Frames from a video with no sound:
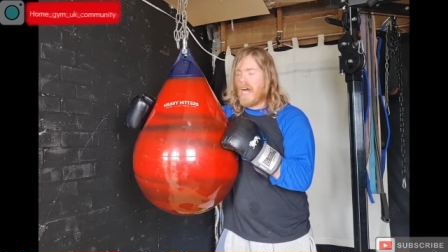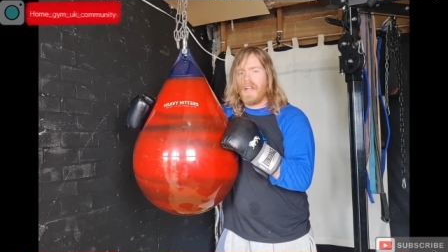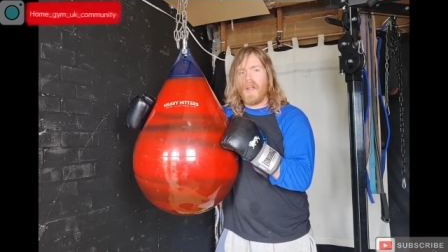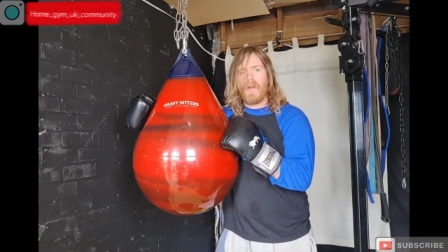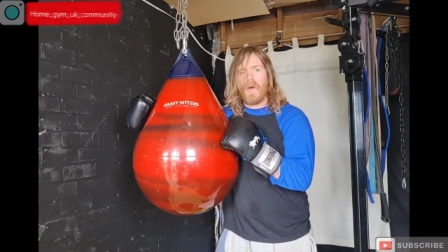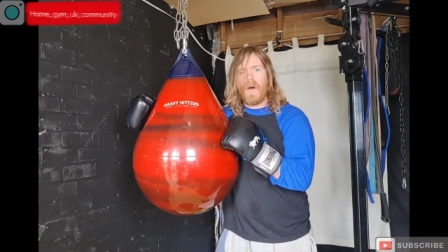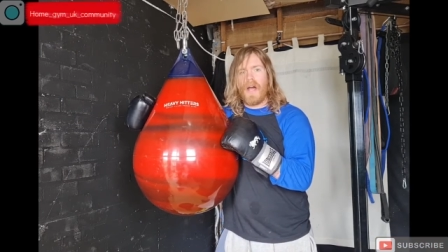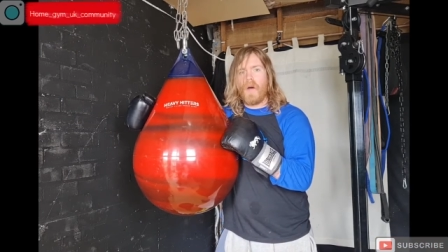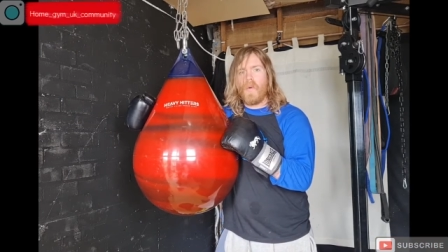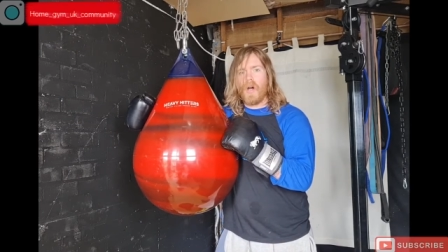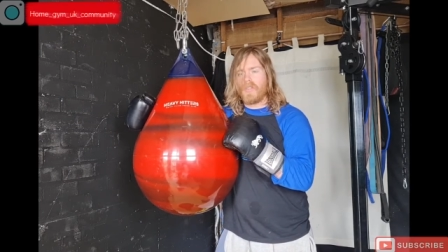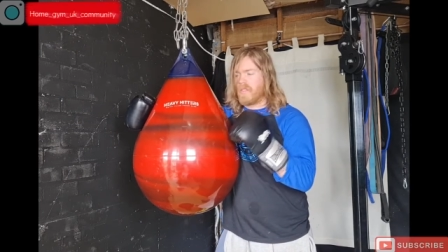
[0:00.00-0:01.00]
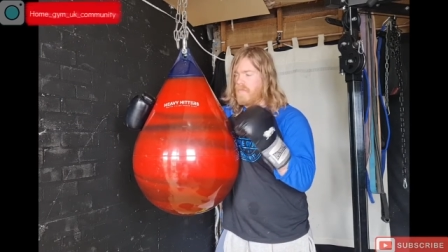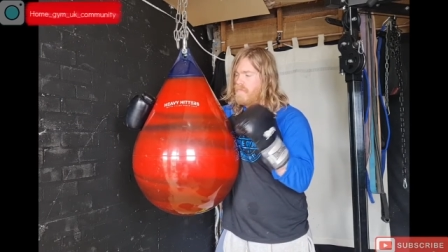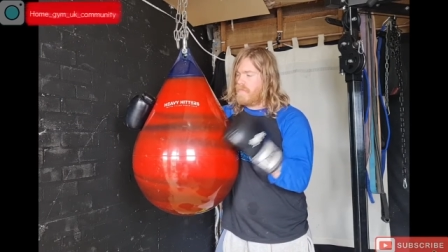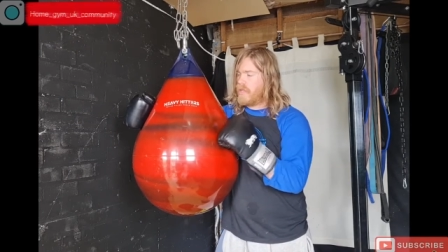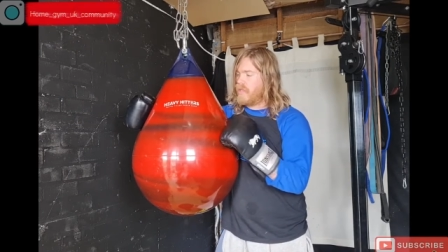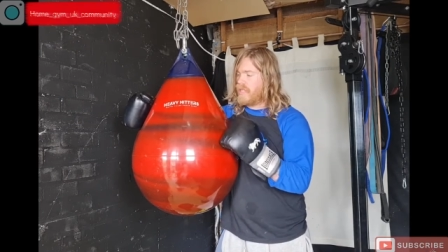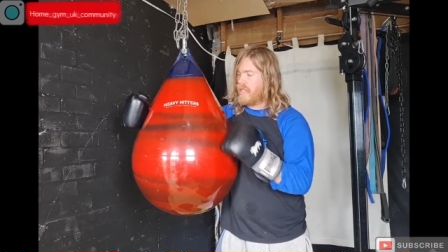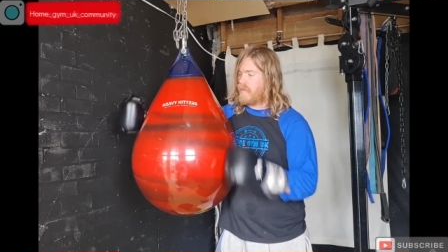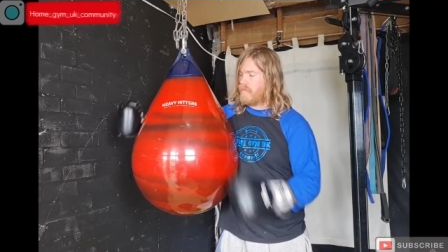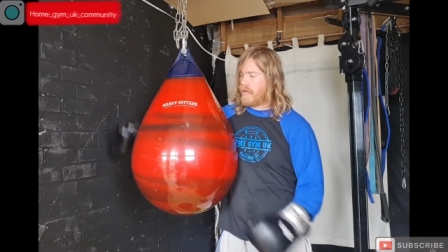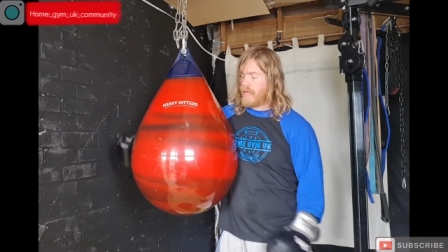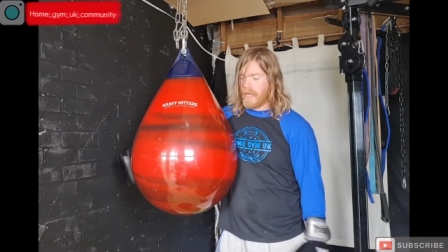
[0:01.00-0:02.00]
I don't know why I was, because these
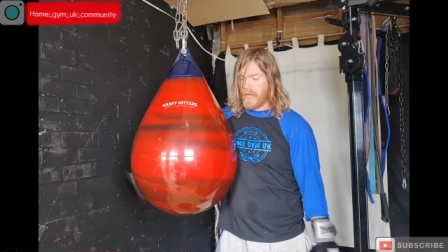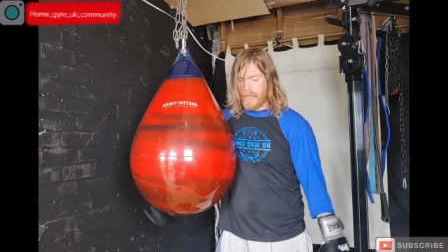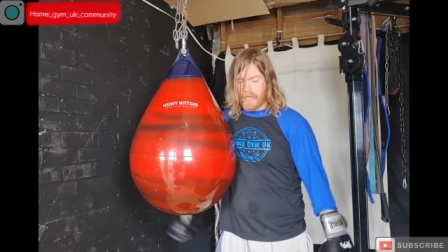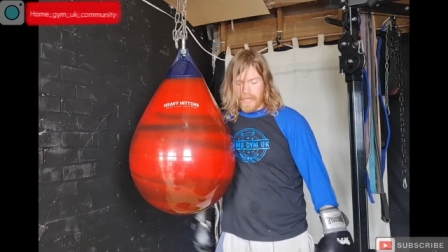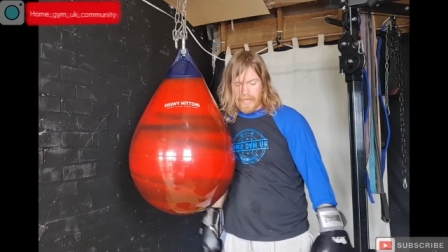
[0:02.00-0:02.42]
are brilliant.